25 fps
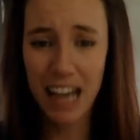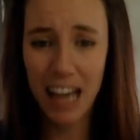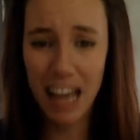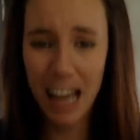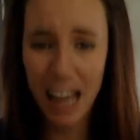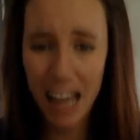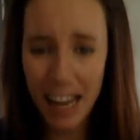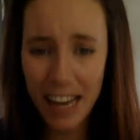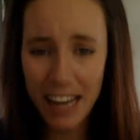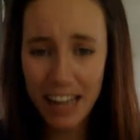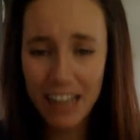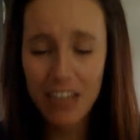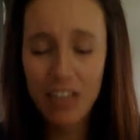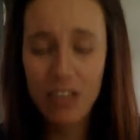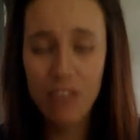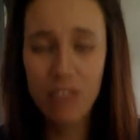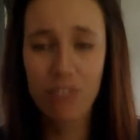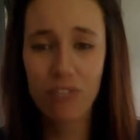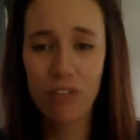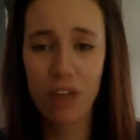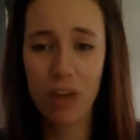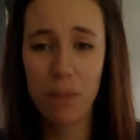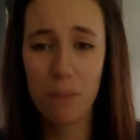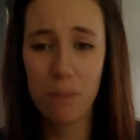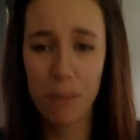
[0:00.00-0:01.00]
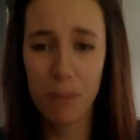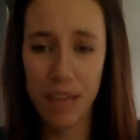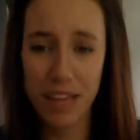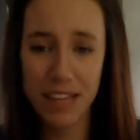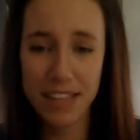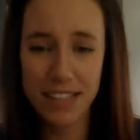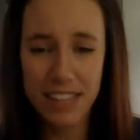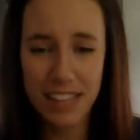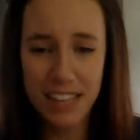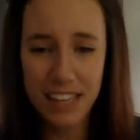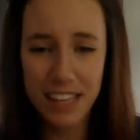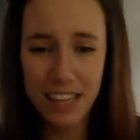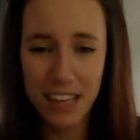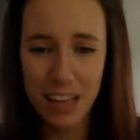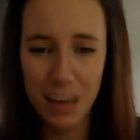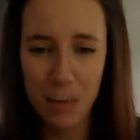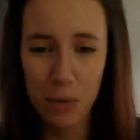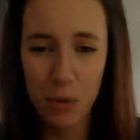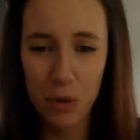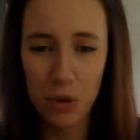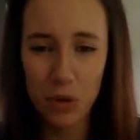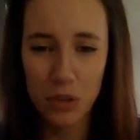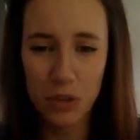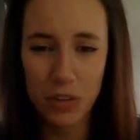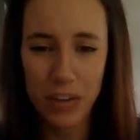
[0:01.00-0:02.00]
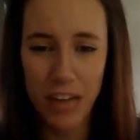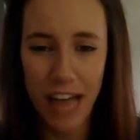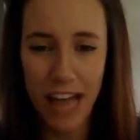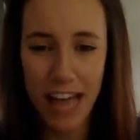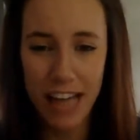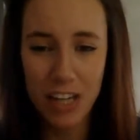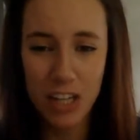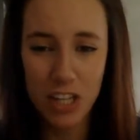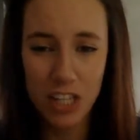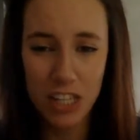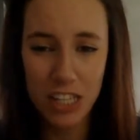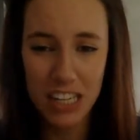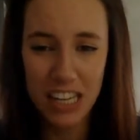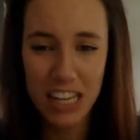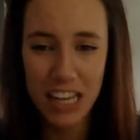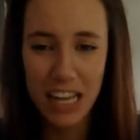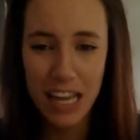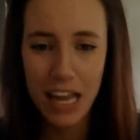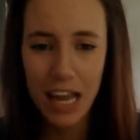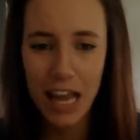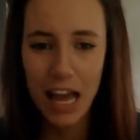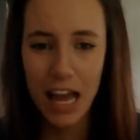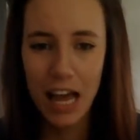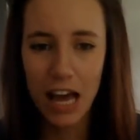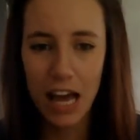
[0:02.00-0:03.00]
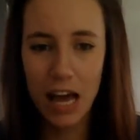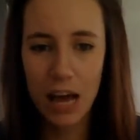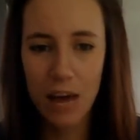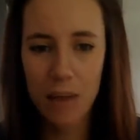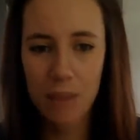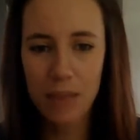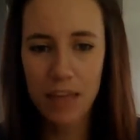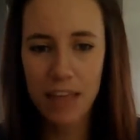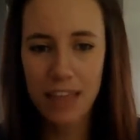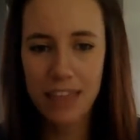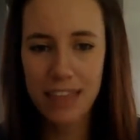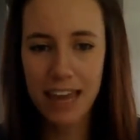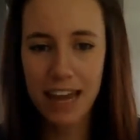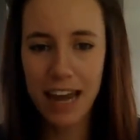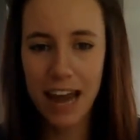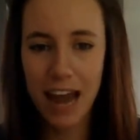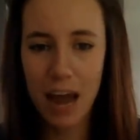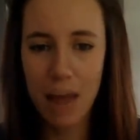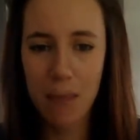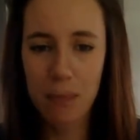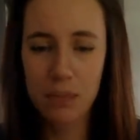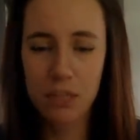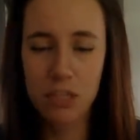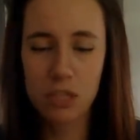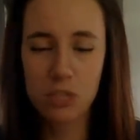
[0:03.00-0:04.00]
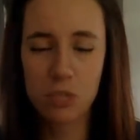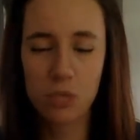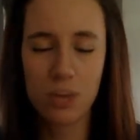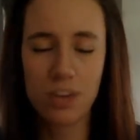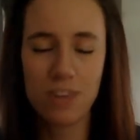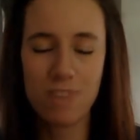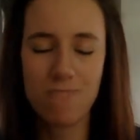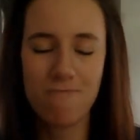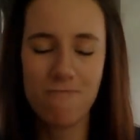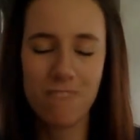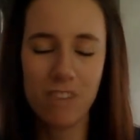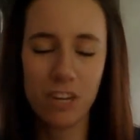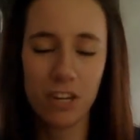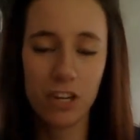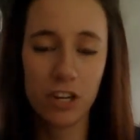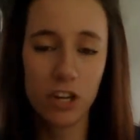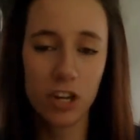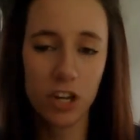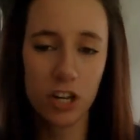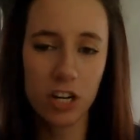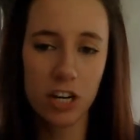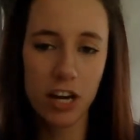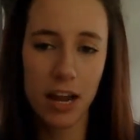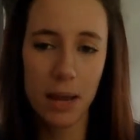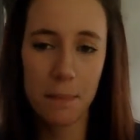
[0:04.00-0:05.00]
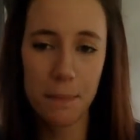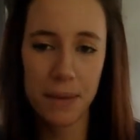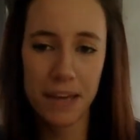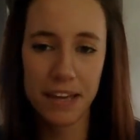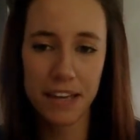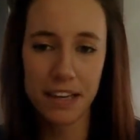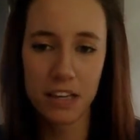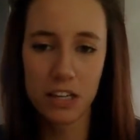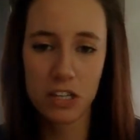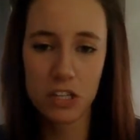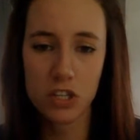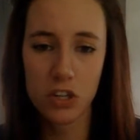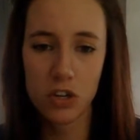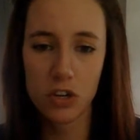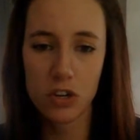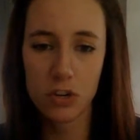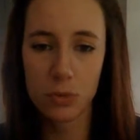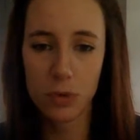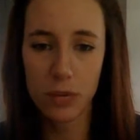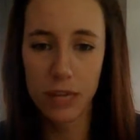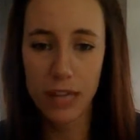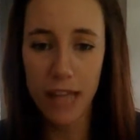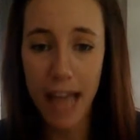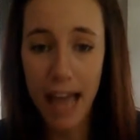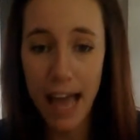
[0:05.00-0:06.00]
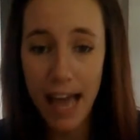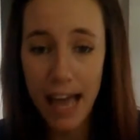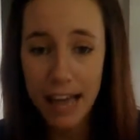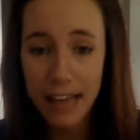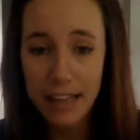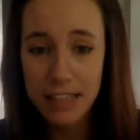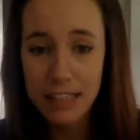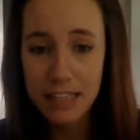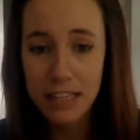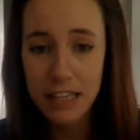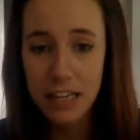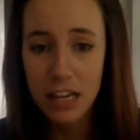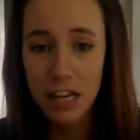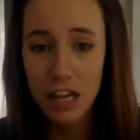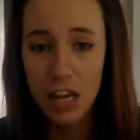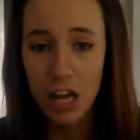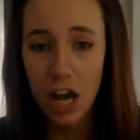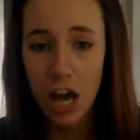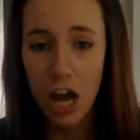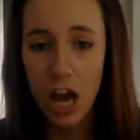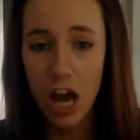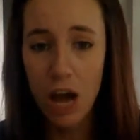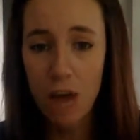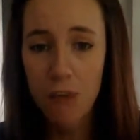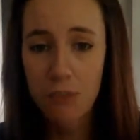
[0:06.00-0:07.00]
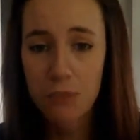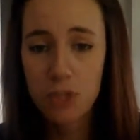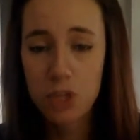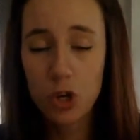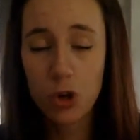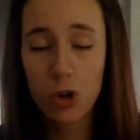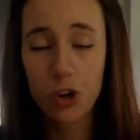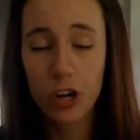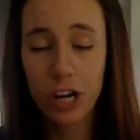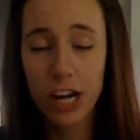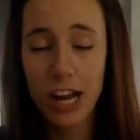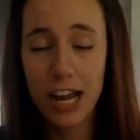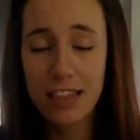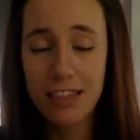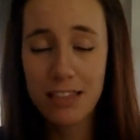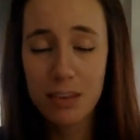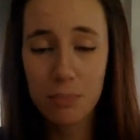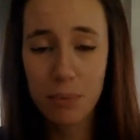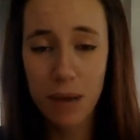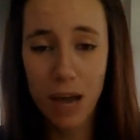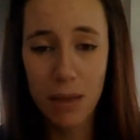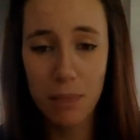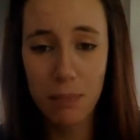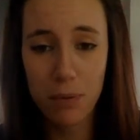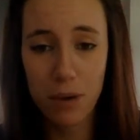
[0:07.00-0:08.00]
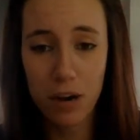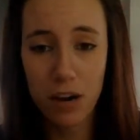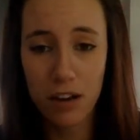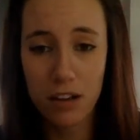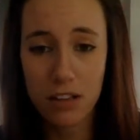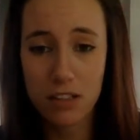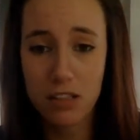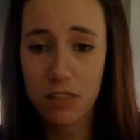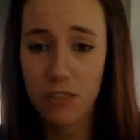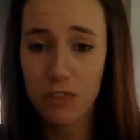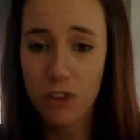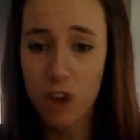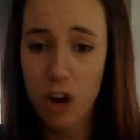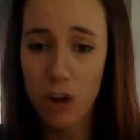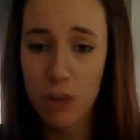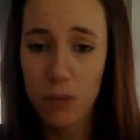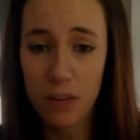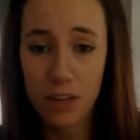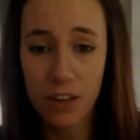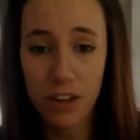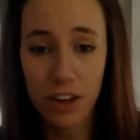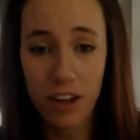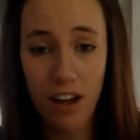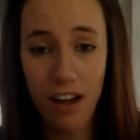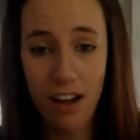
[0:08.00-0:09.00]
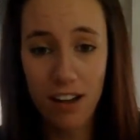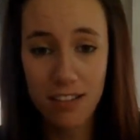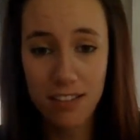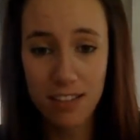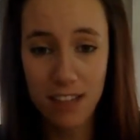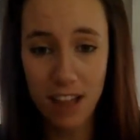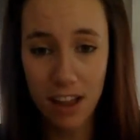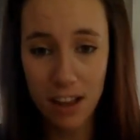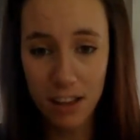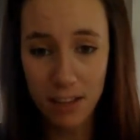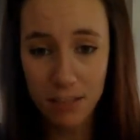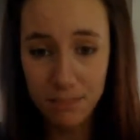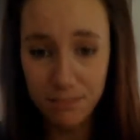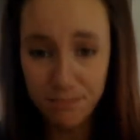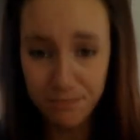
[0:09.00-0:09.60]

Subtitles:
kind of a basic chemical reaction that happens when vinegar and baking soda react to create the byproducts of carbon dioxide